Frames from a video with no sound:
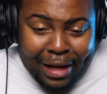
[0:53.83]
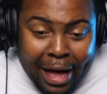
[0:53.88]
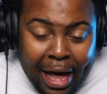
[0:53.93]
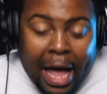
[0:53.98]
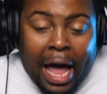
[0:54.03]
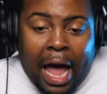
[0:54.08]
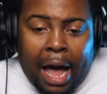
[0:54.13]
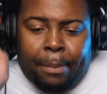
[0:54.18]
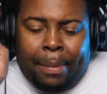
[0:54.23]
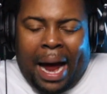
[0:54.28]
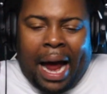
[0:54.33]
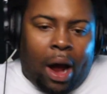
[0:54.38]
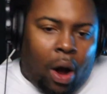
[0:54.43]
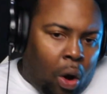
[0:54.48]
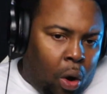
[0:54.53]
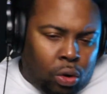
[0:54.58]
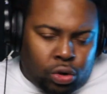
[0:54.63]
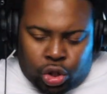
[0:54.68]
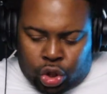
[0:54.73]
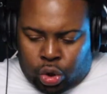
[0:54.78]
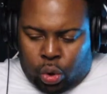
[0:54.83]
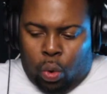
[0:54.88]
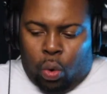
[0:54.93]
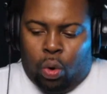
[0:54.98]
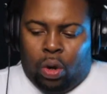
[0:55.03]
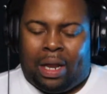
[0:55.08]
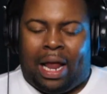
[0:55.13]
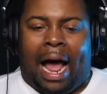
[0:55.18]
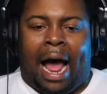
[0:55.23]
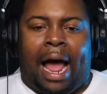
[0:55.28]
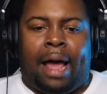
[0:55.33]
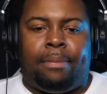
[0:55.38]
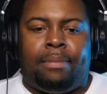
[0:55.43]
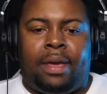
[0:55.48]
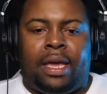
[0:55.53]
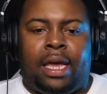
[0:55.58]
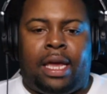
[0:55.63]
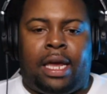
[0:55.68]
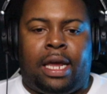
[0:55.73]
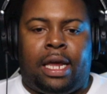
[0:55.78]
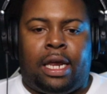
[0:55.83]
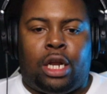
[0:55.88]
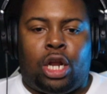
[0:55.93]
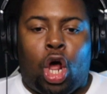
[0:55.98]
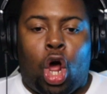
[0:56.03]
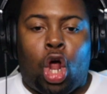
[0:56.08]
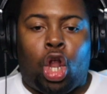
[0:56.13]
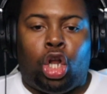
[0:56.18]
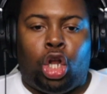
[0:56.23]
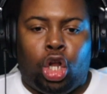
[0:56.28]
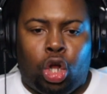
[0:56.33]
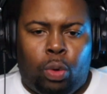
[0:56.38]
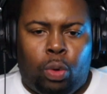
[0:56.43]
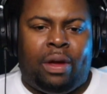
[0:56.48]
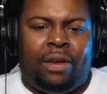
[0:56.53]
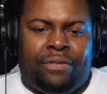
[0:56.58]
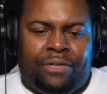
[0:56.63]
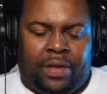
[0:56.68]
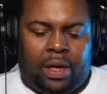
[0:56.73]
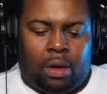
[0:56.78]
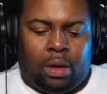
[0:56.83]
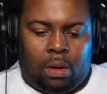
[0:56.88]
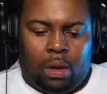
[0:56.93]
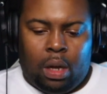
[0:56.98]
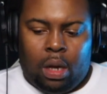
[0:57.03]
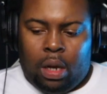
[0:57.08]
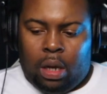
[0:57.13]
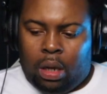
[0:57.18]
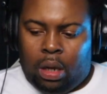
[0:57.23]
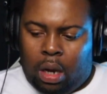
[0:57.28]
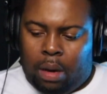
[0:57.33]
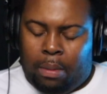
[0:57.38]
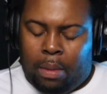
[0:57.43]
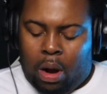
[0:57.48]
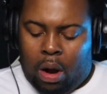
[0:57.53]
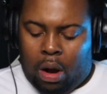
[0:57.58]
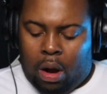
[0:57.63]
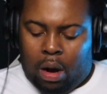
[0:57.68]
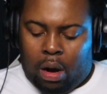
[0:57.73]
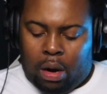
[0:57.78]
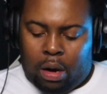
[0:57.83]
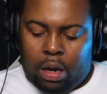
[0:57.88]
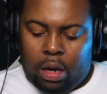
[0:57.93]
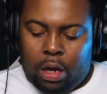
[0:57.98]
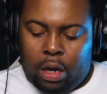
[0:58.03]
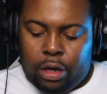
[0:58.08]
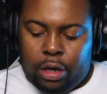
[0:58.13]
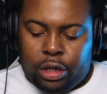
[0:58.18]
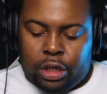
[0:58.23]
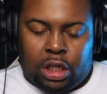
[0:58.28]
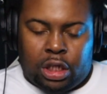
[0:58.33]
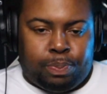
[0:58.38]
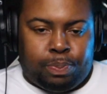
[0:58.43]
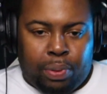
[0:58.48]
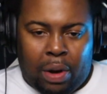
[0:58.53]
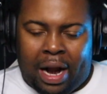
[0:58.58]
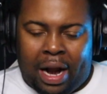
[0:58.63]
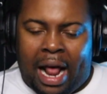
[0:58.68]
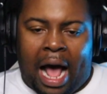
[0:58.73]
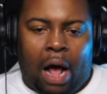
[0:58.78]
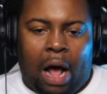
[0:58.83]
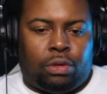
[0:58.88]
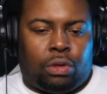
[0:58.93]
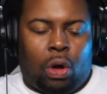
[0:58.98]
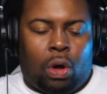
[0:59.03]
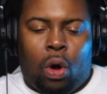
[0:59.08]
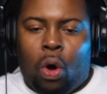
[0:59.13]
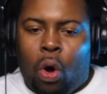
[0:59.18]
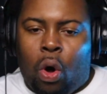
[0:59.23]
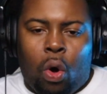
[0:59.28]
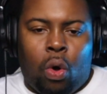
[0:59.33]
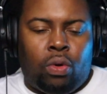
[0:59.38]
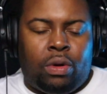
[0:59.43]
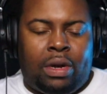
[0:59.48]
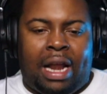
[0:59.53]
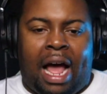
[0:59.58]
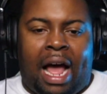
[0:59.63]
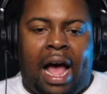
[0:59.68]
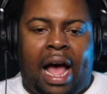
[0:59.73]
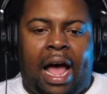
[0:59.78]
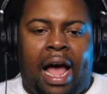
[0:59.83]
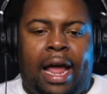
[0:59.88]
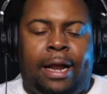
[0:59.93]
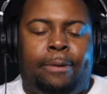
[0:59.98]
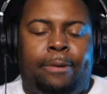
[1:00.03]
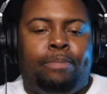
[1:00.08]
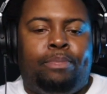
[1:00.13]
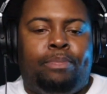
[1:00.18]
And by old school, I mean Louisville, Lamar. Spread out the whole nine.